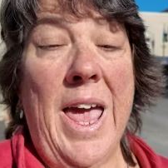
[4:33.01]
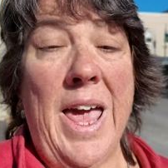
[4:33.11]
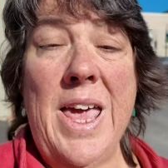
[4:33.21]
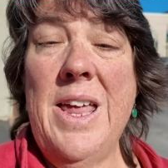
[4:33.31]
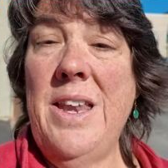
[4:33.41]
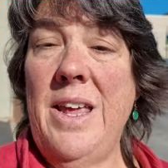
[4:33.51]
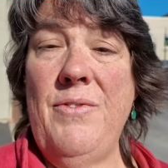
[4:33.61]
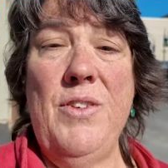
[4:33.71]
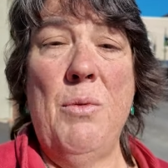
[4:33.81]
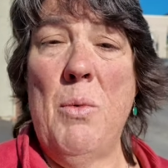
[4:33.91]
And
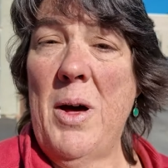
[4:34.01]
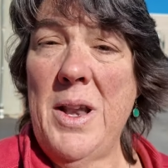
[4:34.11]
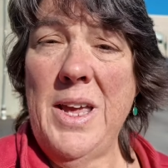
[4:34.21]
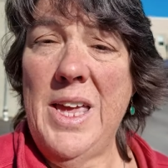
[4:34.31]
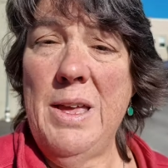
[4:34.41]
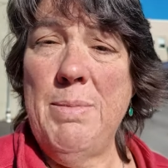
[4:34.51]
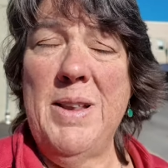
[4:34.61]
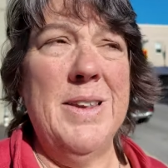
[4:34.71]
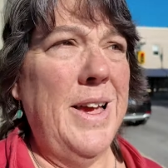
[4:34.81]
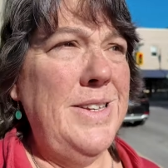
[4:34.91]
if you wanna keep
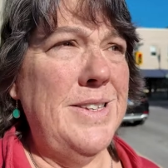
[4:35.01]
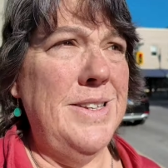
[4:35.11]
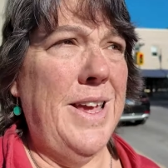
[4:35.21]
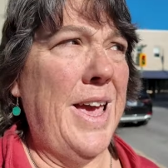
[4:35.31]
it nice and